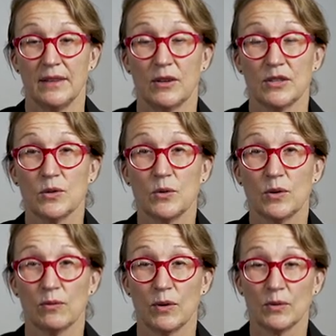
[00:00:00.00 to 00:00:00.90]
There are two
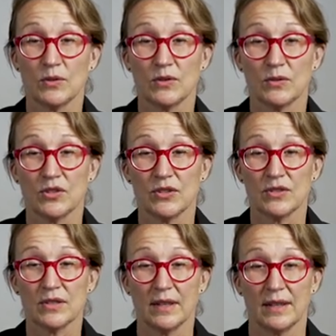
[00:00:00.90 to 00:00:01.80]
coronal
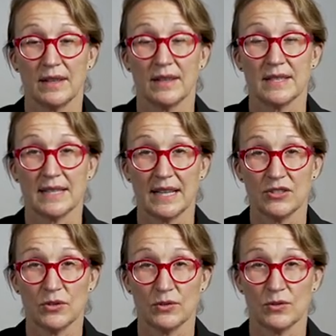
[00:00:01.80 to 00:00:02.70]
sutures, a
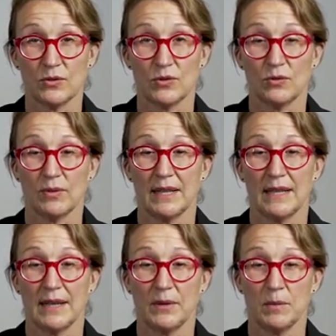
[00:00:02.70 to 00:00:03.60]
sagittal suture running
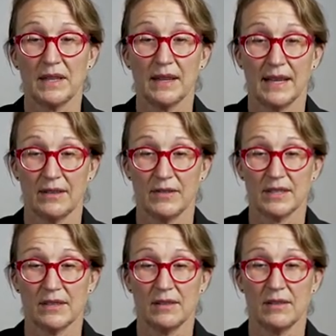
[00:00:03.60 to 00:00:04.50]
down the midline of the
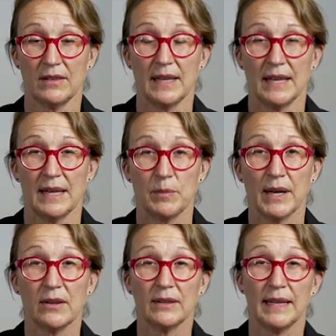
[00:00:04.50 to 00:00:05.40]
skull, and
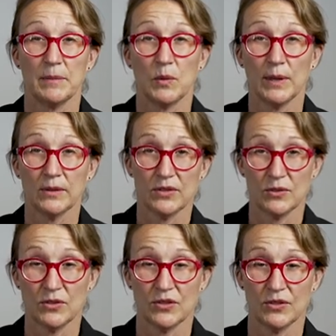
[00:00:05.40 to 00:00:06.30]
paired lambdoidal
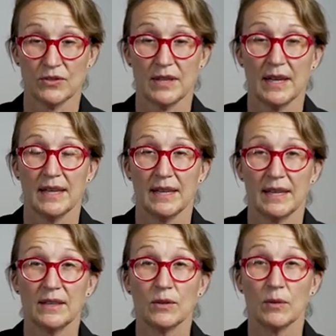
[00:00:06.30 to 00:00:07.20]
sutures
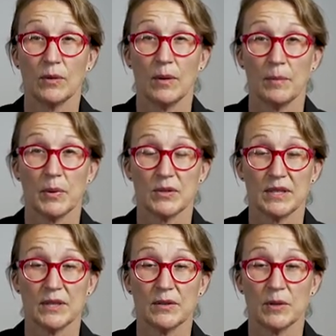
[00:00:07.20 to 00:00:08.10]
in the
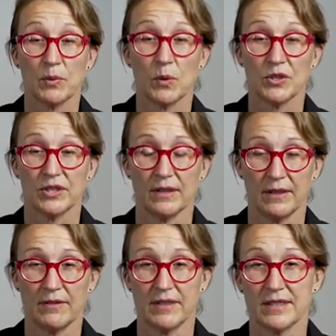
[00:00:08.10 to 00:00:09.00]
posterior portion
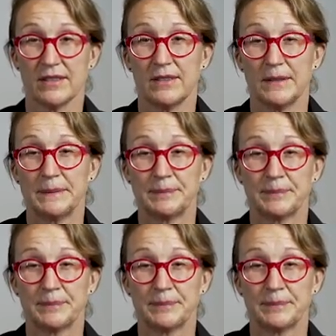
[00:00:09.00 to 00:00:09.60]
of the skull.